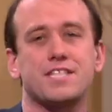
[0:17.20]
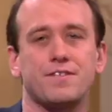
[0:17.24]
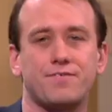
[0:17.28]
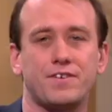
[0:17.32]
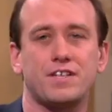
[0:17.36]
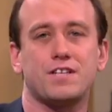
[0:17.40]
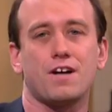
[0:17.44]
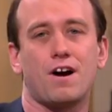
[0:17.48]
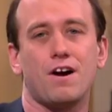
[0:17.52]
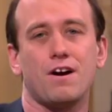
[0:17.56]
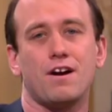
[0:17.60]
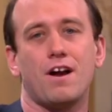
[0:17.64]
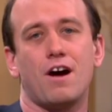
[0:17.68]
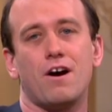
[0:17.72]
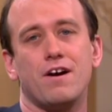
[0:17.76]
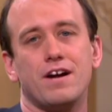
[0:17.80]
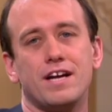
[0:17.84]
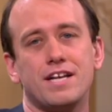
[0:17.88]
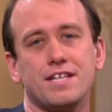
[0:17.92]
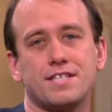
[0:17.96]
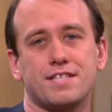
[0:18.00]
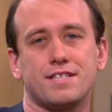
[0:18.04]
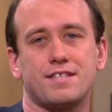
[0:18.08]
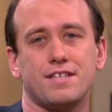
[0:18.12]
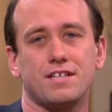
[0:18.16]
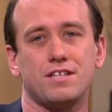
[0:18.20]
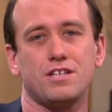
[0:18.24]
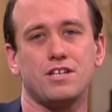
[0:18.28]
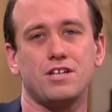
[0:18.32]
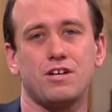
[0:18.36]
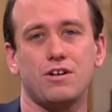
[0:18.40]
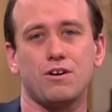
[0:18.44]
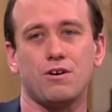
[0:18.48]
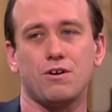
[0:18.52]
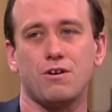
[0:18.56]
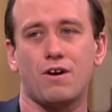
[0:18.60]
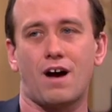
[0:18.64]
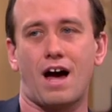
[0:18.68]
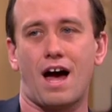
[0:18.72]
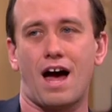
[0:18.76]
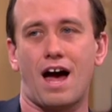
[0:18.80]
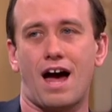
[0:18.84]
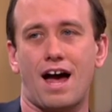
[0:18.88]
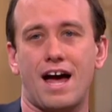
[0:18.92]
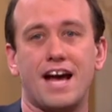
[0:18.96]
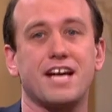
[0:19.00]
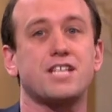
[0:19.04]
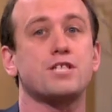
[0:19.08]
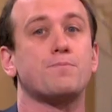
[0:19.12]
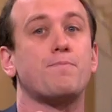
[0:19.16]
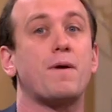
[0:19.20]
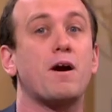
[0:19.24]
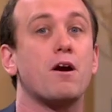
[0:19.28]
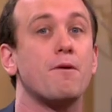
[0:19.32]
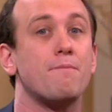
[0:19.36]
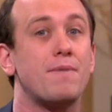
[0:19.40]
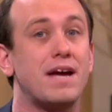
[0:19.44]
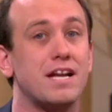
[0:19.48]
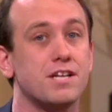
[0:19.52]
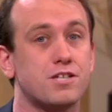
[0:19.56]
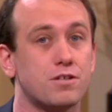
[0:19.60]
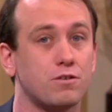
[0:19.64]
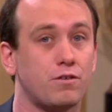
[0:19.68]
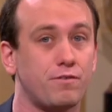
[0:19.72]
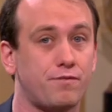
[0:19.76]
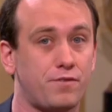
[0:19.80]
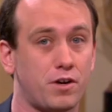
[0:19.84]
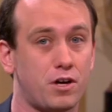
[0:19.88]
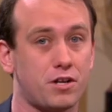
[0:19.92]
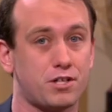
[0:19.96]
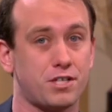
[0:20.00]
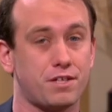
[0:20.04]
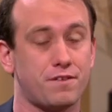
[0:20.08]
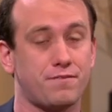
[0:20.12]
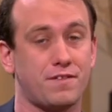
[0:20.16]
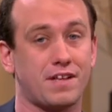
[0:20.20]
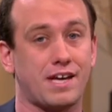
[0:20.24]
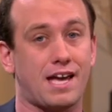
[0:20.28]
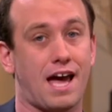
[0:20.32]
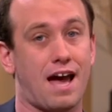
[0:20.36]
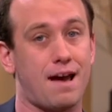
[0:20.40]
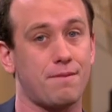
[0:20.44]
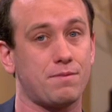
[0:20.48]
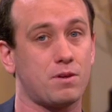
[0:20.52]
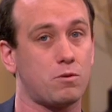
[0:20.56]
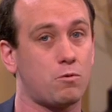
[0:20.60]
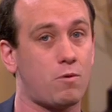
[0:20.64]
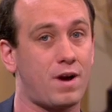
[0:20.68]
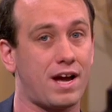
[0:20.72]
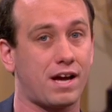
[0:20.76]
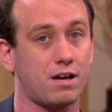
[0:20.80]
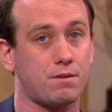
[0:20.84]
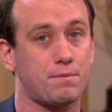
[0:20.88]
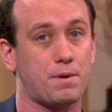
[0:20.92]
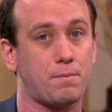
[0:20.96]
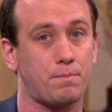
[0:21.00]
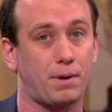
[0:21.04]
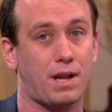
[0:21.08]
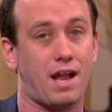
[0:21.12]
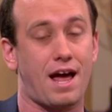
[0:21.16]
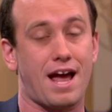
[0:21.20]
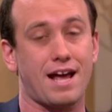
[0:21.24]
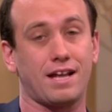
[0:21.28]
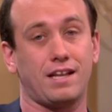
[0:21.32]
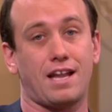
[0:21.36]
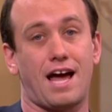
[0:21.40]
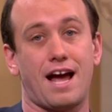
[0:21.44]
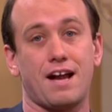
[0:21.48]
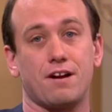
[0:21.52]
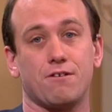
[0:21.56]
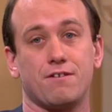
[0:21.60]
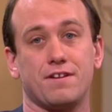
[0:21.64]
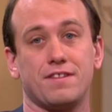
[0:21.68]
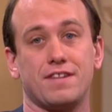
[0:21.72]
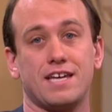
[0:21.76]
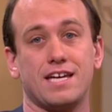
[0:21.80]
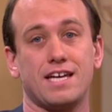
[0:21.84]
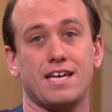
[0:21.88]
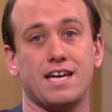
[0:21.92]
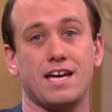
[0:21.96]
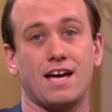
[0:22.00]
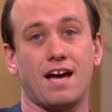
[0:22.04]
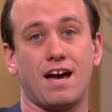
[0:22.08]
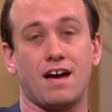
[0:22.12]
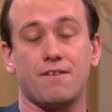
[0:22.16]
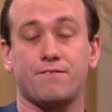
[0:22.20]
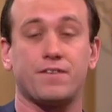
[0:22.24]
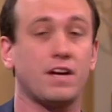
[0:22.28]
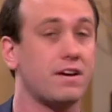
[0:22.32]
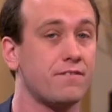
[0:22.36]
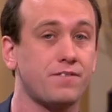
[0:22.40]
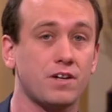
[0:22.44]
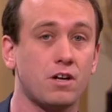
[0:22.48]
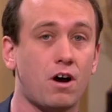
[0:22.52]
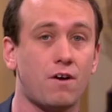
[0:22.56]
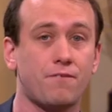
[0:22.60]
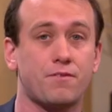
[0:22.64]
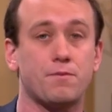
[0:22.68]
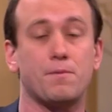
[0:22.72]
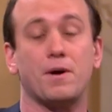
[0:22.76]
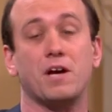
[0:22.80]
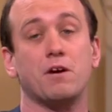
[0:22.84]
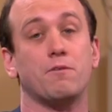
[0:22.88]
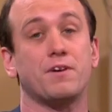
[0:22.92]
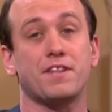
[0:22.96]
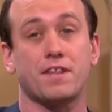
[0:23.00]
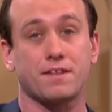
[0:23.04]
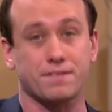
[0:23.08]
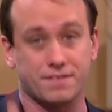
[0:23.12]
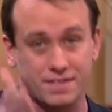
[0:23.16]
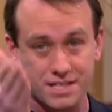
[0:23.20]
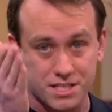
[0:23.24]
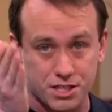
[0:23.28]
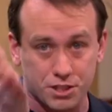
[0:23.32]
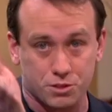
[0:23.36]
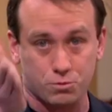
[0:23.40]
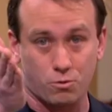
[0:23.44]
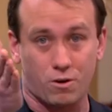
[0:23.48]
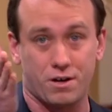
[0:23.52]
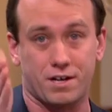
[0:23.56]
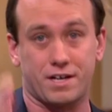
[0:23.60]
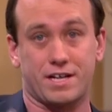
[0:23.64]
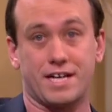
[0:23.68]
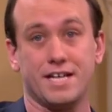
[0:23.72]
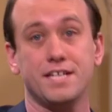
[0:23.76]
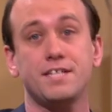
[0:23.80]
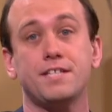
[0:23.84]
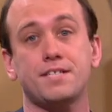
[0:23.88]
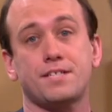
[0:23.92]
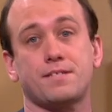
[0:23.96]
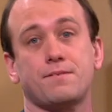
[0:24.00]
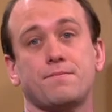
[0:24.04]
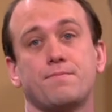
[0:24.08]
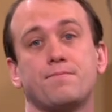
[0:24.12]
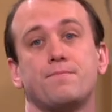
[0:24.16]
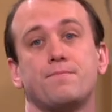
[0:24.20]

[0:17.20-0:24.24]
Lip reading: if you don't know, is the new experimental version of the game that we're going to be playing later in the year. If you're not familiar with it, this is what it is.